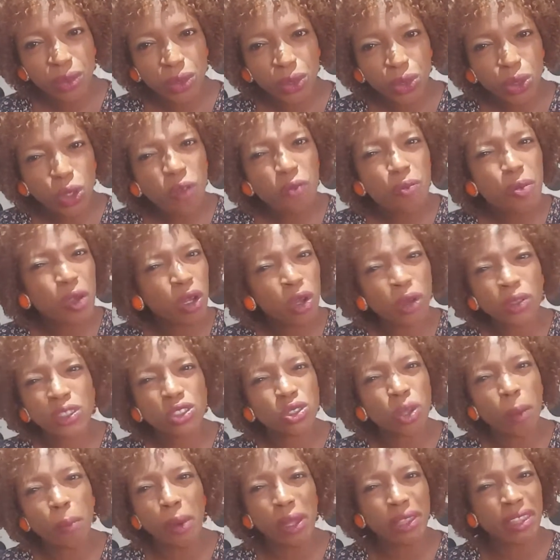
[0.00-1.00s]
You've become
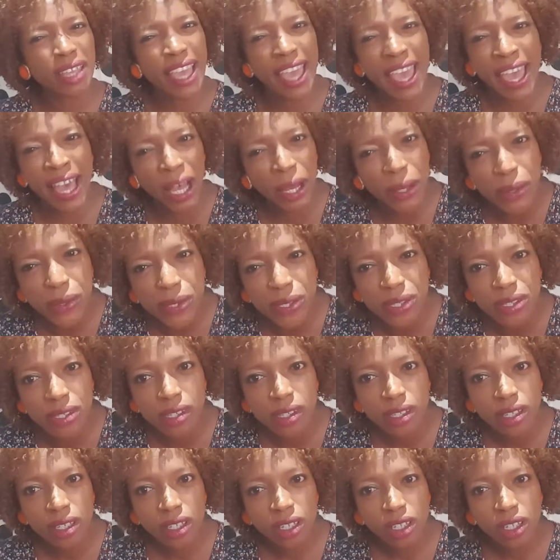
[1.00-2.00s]
somebody
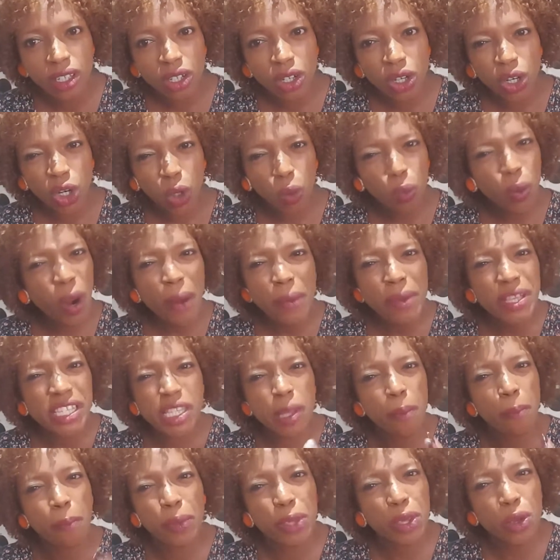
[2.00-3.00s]
else? Where is
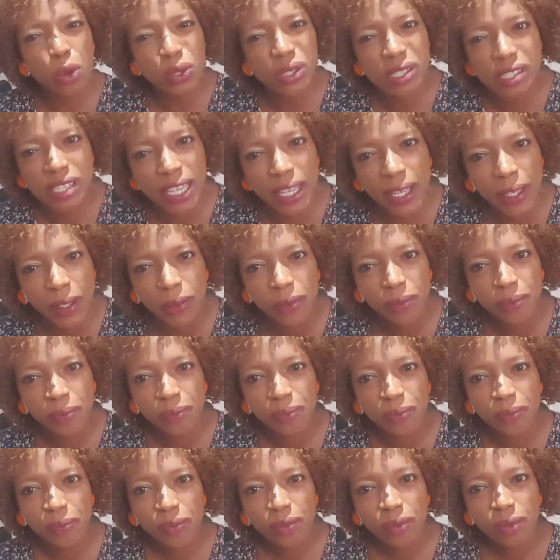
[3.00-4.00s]
the beauty?
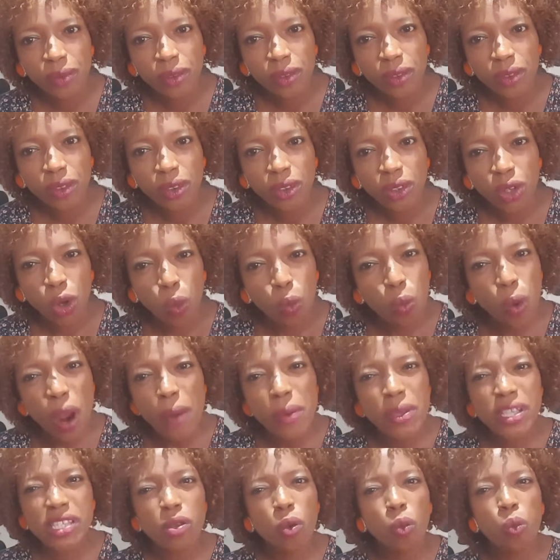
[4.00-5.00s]
Where
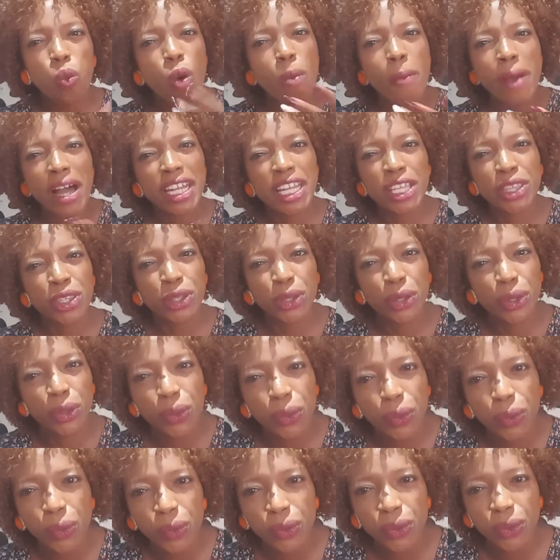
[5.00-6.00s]
is the woman in
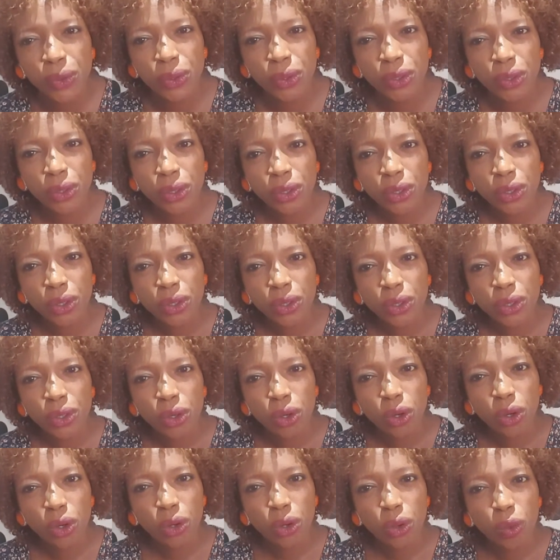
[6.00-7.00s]
you?
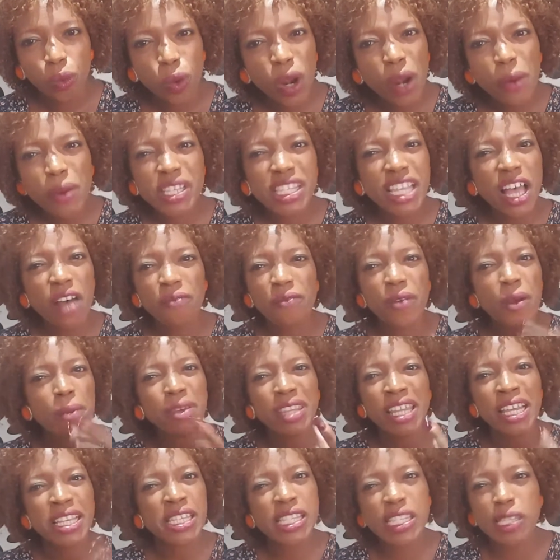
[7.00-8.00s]
Where is that
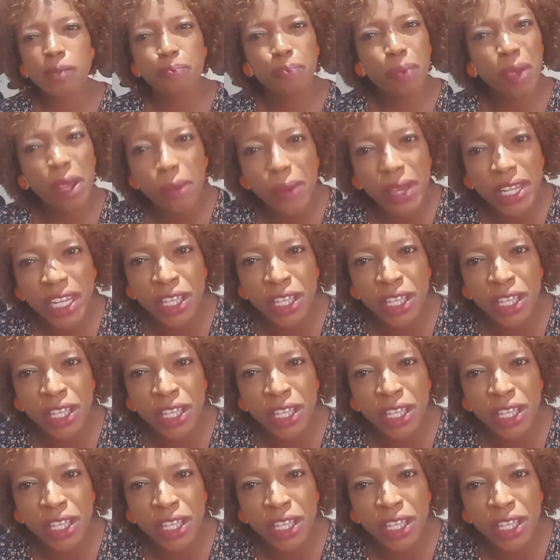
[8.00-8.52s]
feminine spirit